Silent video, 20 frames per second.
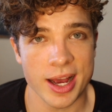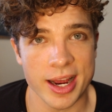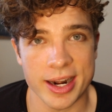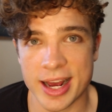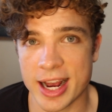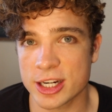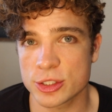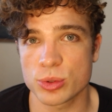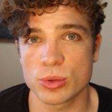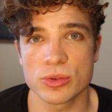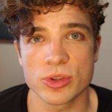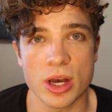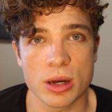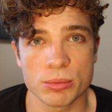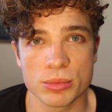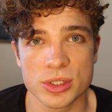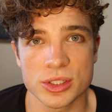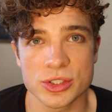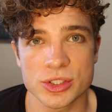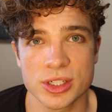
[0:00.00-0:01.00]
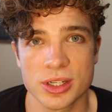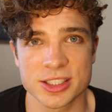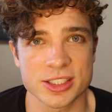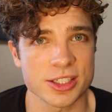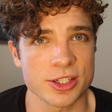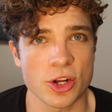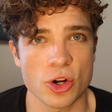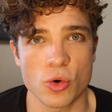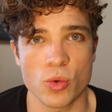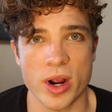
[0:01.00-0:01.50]
and actual numbers. This is
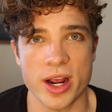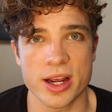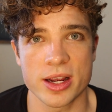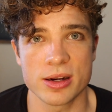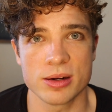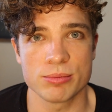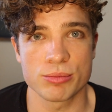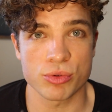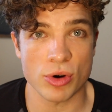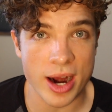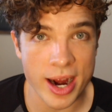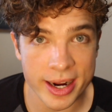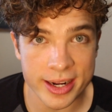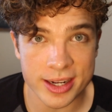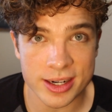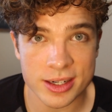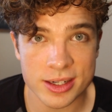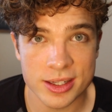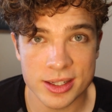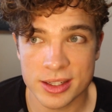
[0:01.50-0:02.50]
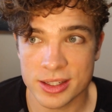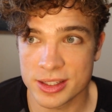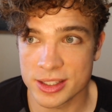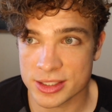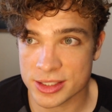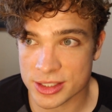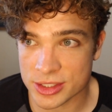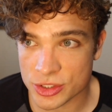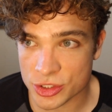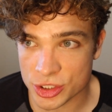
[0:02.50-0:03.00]
in no way bragging.
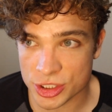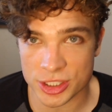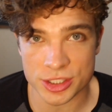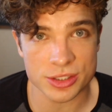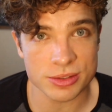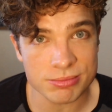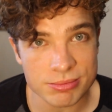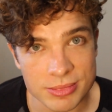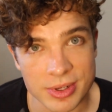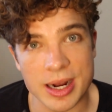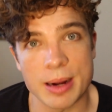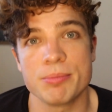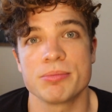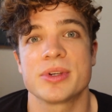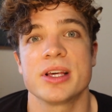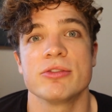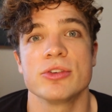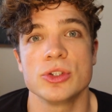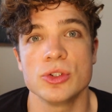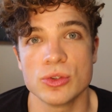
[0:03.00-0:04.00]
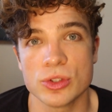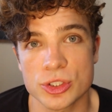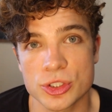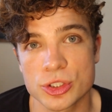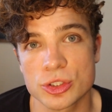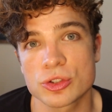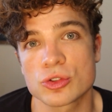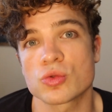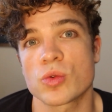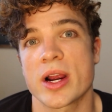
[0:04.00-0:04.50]
This is just, I'm giving you the
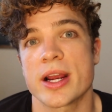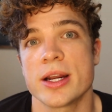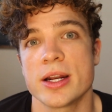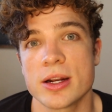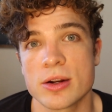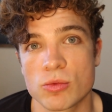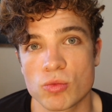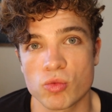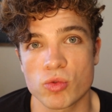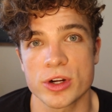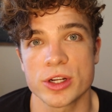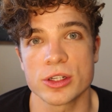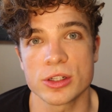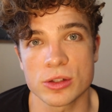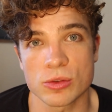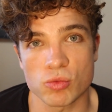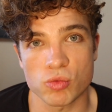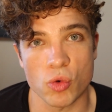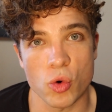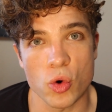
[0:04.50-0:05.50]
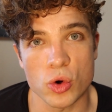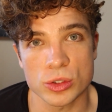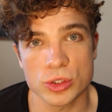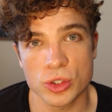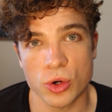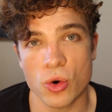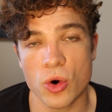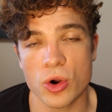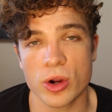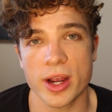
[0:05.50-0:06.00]
straight, real, raw
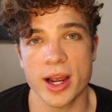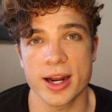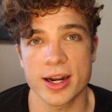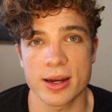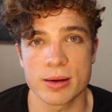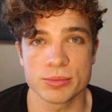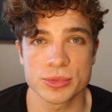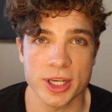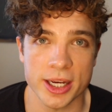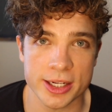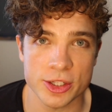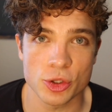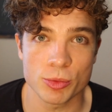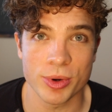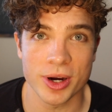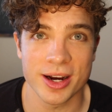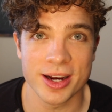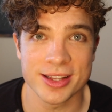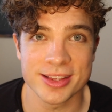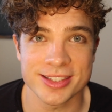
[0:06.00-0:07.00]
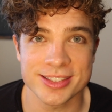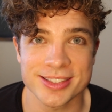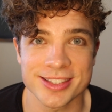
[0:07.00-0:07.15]
talk, and I'm taking you behind the